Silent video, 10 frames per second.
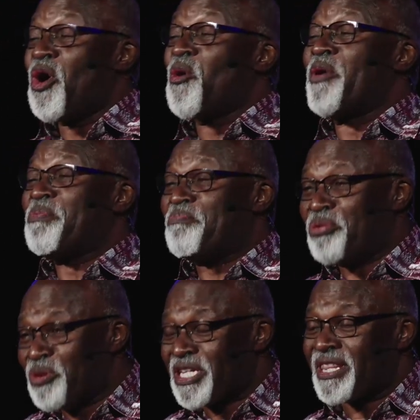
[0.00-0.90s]
we
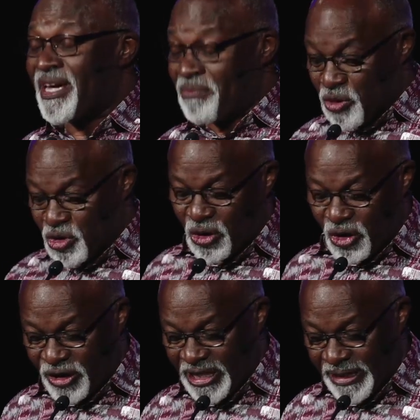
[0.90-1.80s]
put them to
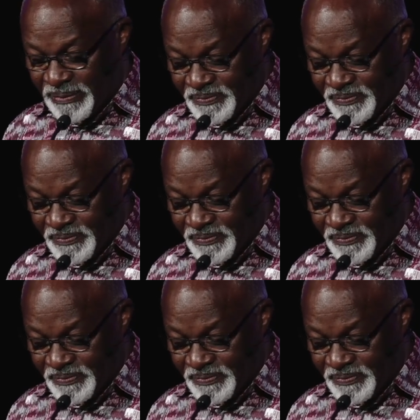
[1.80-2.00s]
order.